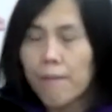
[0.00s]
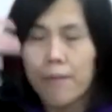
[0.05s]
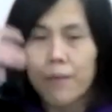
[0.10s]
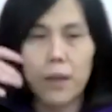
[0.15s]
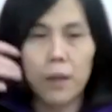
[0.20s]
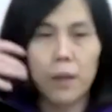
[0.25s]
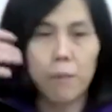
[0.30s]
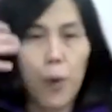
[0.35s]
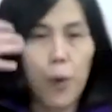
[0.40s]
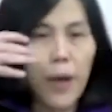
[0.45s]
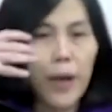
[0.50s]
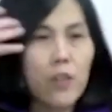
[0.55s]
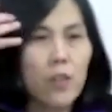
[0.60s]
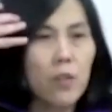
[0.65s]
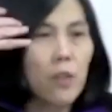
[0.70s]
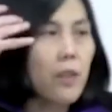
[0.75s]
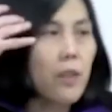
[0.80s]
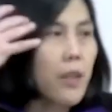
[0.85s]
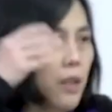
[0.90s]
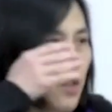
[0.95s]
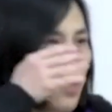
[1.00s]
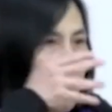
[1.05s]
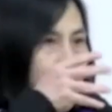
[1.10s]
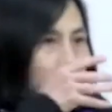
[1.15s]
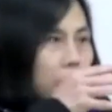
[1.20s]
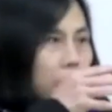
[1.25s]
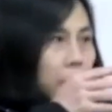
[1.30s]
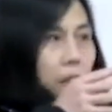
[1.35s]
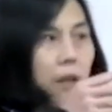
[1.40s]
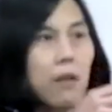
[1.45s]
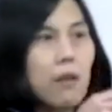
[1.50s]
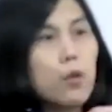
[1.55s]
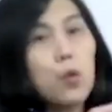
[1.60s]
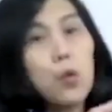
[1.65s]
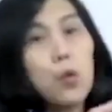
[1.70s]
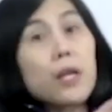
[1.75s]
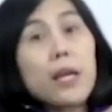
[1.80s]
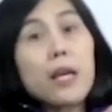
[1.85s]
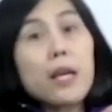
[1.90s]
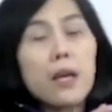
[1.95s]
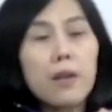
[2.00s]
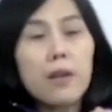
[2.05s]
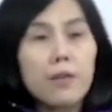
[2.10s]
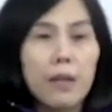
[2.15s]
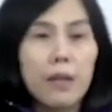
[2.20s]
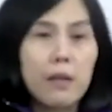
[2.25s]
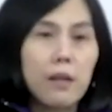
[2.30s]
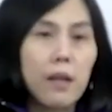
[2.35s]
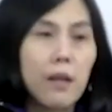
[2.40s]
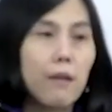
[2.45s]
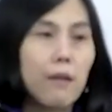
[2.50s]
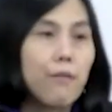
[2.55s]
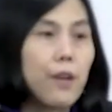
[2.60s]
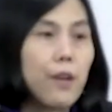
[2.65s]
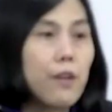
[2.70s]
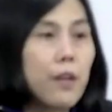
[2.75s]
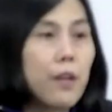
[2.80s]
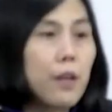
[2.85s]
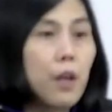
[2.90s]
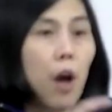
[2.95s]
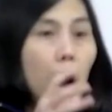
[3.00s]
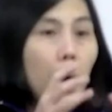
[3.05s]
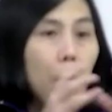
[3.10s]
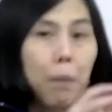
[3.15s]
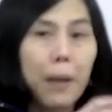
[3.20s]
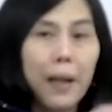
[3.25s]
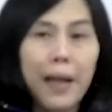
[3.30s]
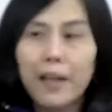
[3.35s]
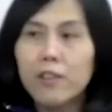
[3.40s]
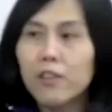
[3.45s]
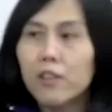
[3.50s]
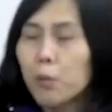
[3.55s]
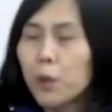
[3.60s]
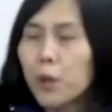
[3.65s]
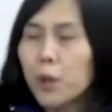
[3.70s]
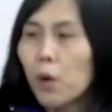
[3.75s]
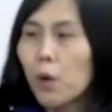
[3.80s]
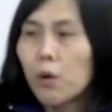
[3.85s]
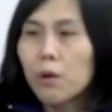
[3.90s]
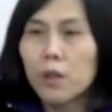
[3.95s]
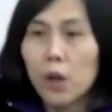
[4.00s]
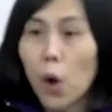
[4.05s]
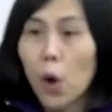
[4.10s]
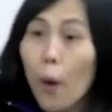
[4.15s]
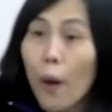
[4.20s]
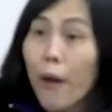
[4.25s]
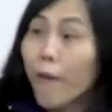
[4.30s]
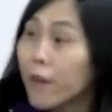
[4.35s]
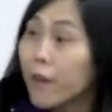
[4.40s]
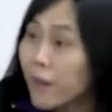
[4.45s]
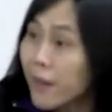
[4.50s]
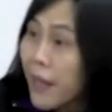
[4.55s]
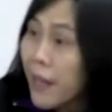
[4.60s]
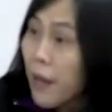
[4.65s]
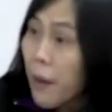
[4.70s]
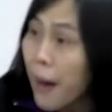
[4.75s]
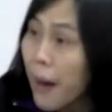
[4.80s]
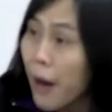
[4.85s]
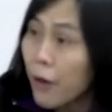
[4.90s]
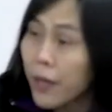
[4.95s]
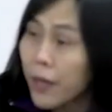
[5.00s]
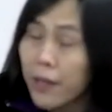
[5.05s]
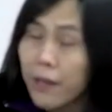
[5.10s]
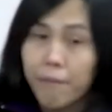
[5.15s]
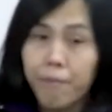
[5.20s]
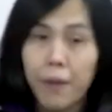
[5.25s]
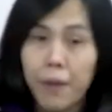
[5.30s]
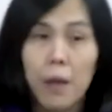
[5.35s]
The brain circuit is very unique and uh, very complex, and we don't know everything about it.